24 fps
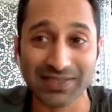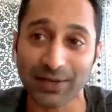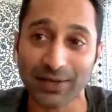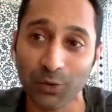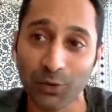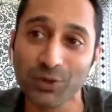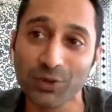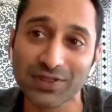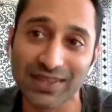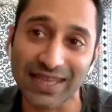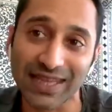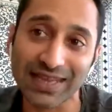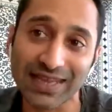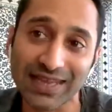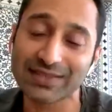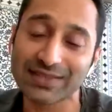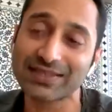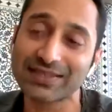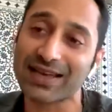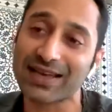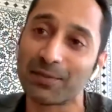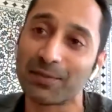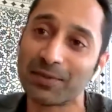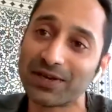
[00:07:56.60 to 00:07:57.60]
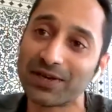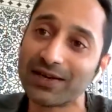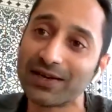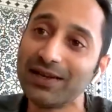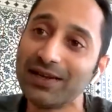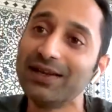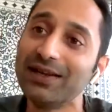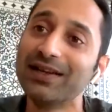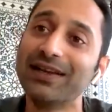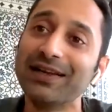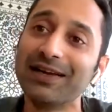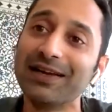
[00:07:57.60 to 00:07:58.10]
don't think in Tamil,
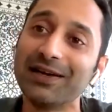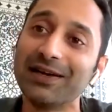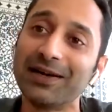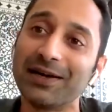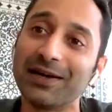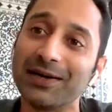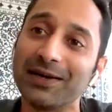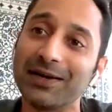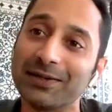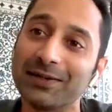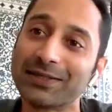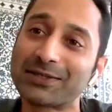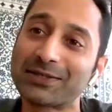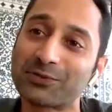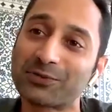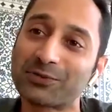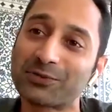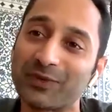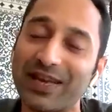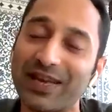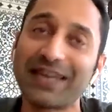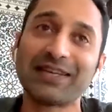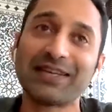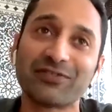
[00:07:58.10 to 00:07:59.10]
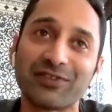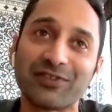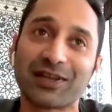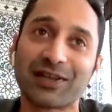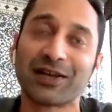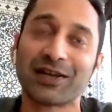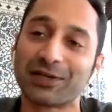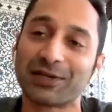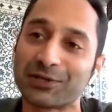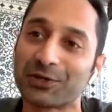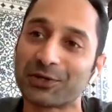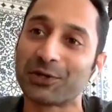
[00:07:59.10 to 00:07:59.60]
it's very
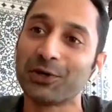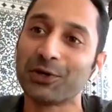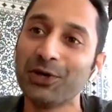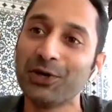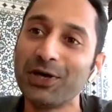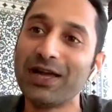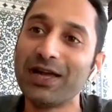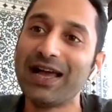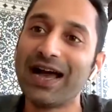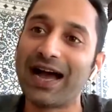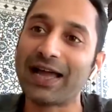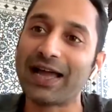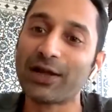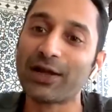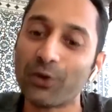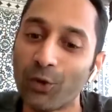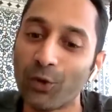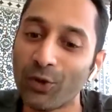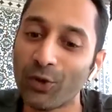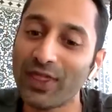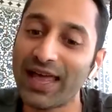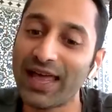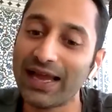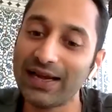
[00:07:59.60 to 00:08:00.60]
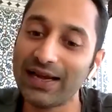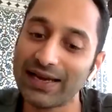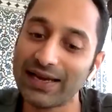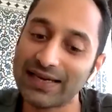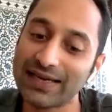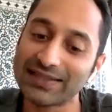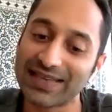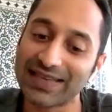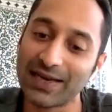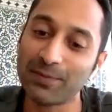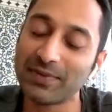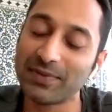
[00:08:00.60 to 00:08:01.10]
difficult, you know. I go there and I
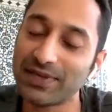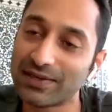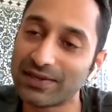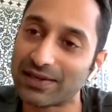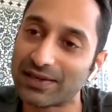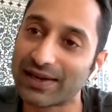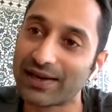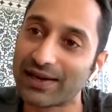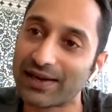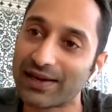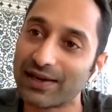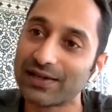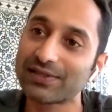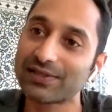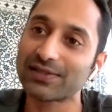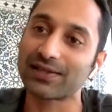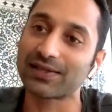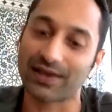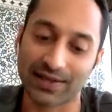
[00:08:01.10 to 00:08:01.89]
tell him in English and